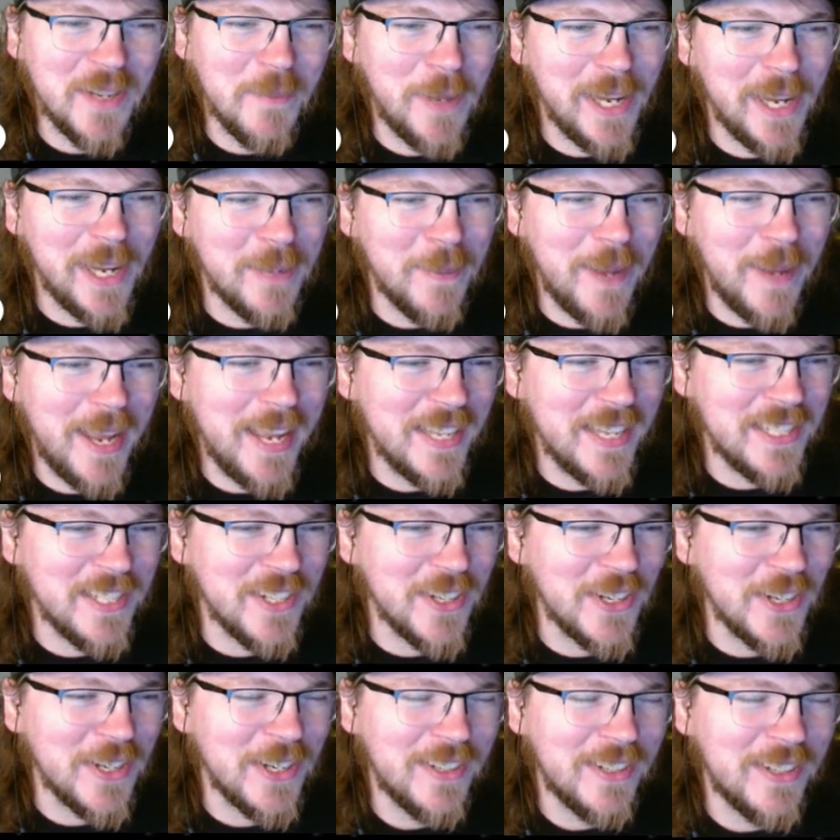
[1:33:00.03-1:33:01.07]
bike past
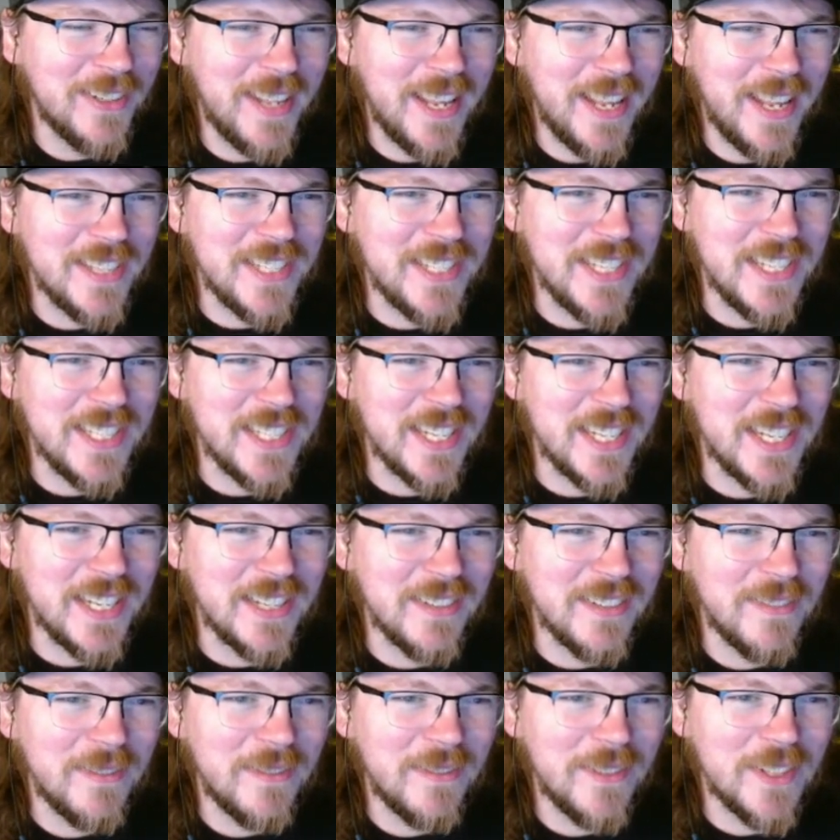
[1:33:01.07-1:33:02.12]
her as he's
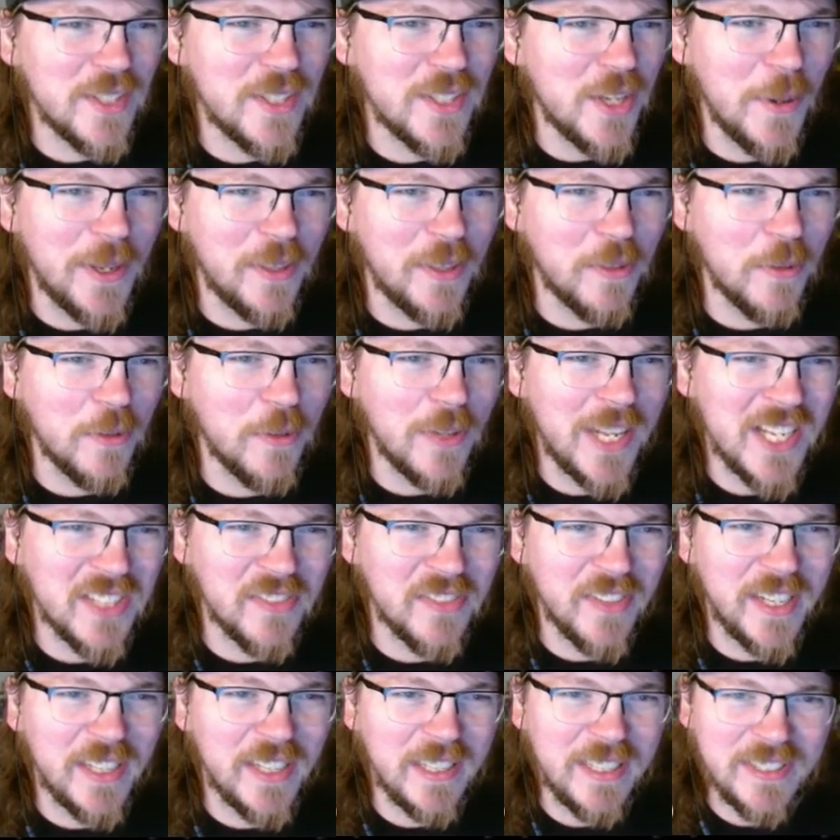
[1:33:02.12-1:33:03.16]
just going through Las
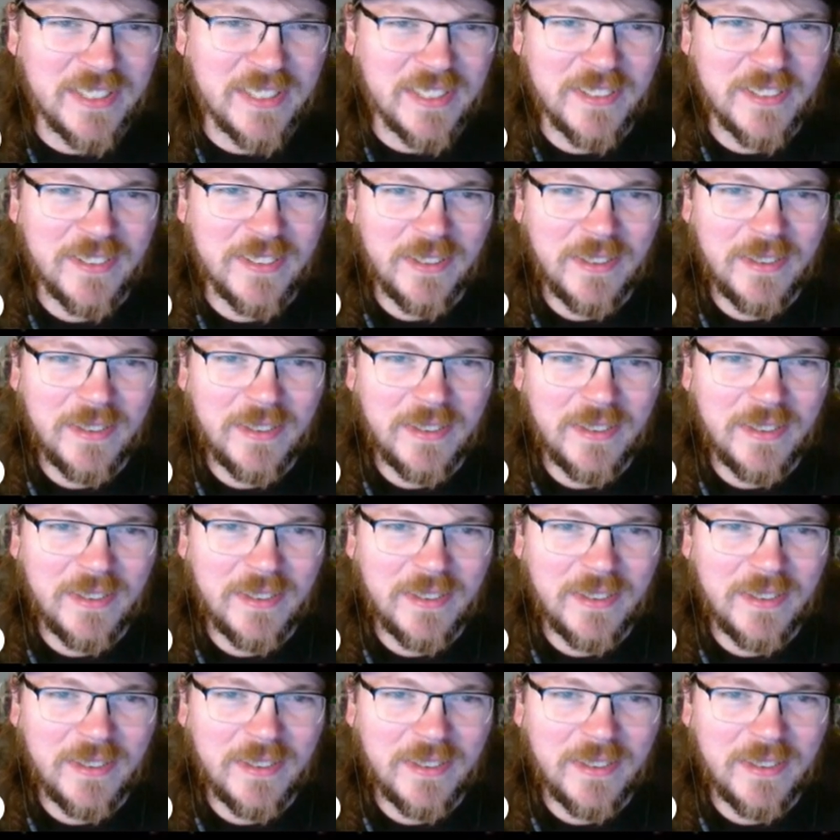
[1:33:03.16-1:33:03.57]
Vegas.